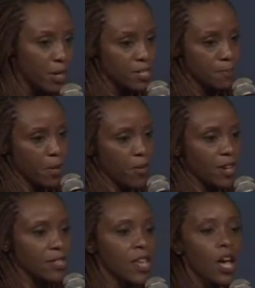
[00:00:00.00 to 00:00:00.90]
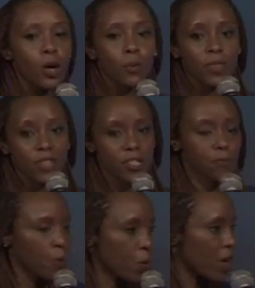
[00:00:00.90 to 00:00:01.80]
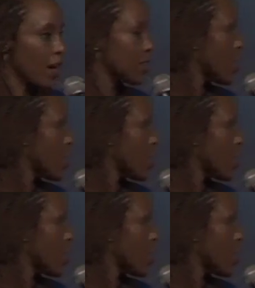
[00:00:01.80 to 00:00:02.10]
experience with this product.